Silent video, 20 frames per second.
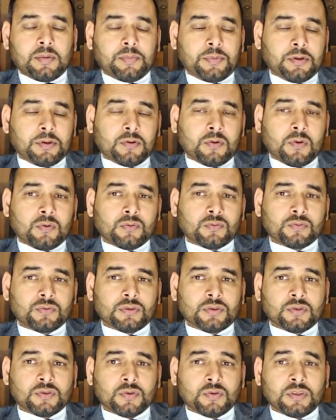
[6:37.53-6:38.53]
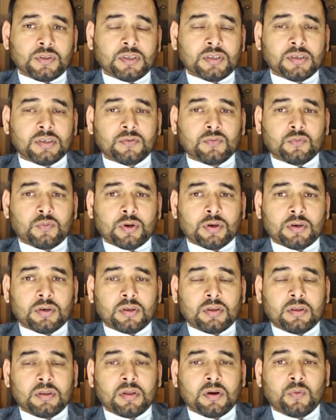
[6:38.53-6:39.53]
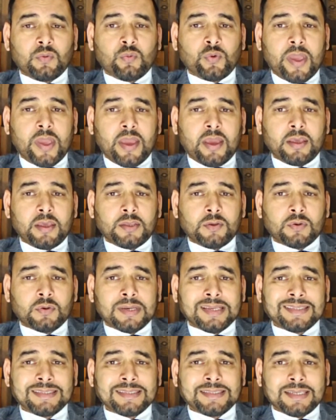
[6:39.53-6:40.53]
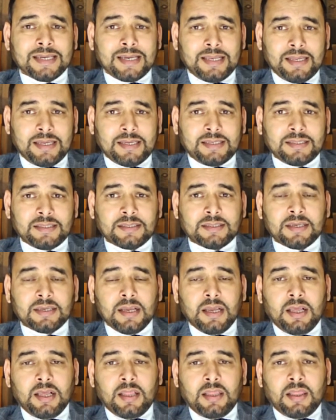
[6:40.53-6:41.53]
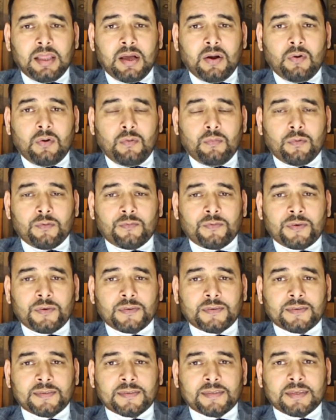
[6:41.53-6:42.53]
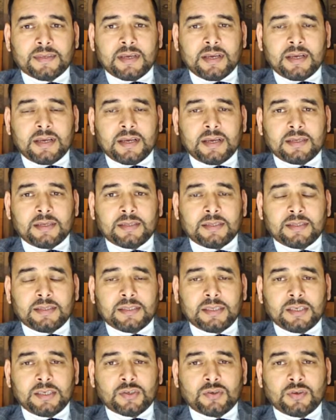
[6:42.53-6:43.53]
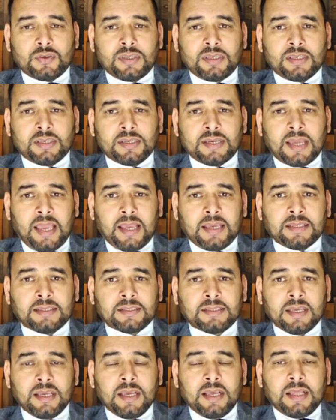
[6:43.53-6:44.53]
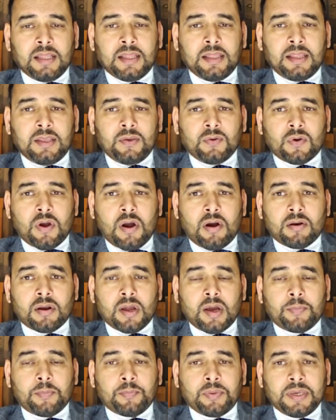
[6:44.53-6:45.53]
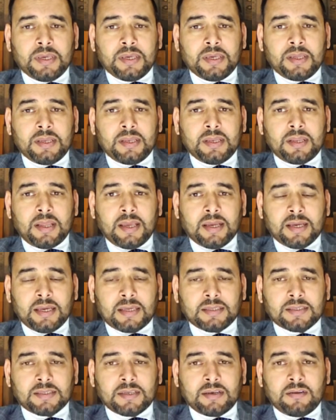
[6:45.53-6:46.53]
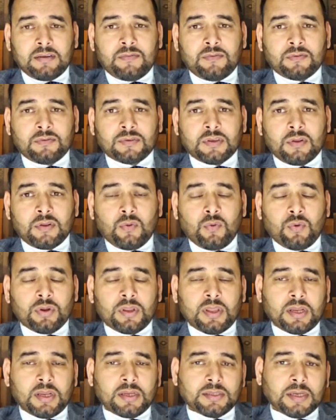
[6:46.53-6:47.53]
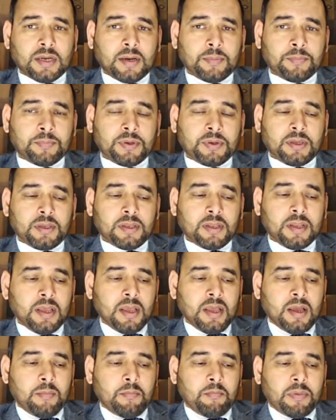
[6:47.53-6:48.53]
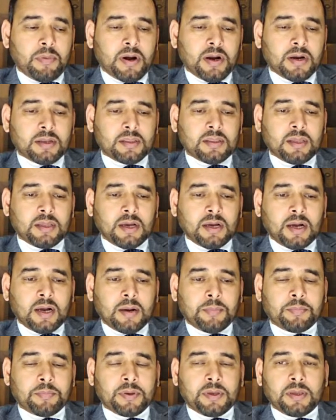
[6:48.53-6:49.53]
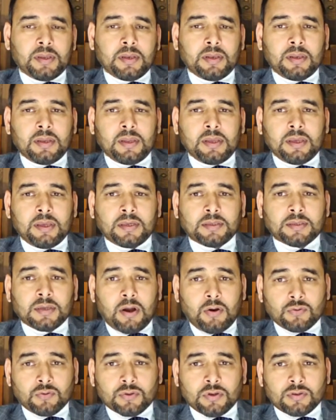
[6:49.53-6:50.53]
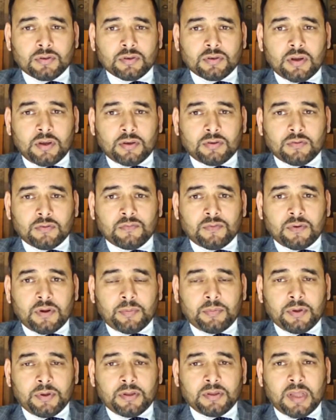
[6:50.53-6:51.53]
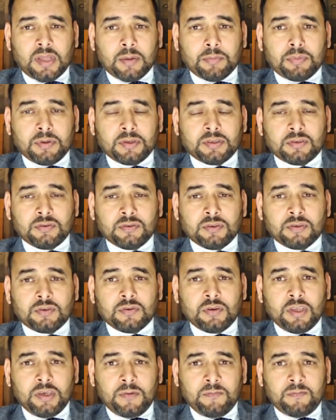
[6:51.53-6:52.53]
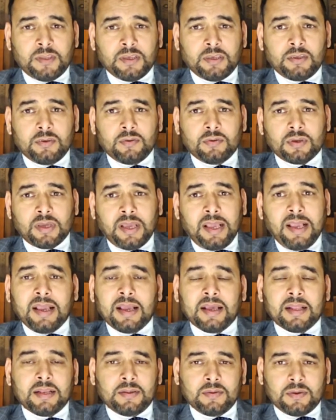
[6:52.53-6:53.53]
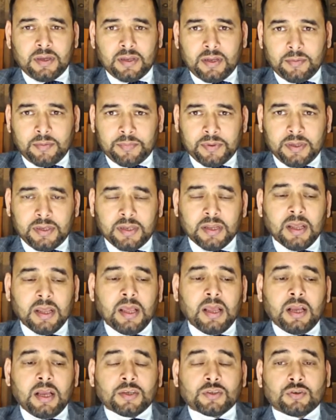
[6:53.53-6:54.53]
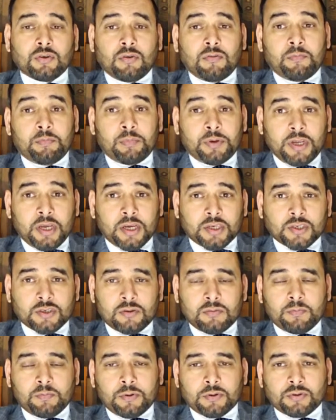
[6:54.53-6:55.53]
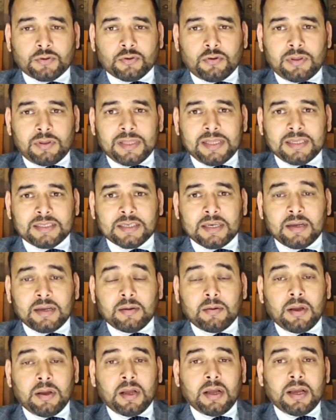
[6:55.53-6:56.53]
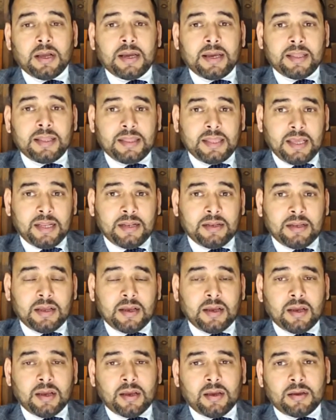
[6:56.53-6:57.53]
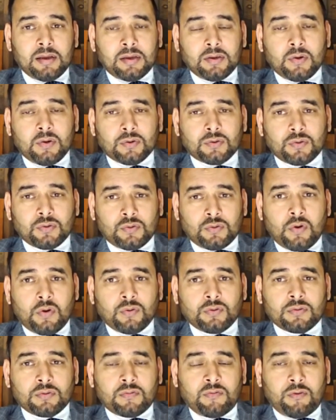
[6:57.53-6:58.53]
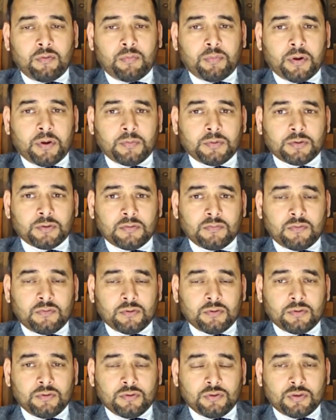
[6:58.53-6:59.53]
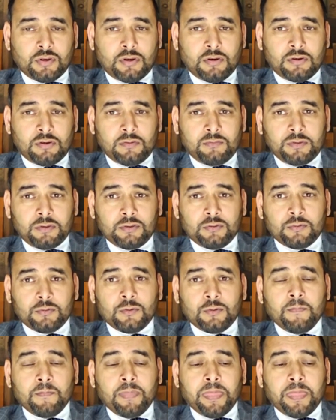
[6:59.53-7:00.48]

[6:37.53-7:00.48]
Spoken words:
the court. So this is what the way you can challenge the Home Office decision in case you can't appeal against the refusal, or there is an appeal, but the appeal is out country right of appeal. That means you need to leave the UK and you can appeal. So pre-action protocol letter, and then go to court for permission for judicial review,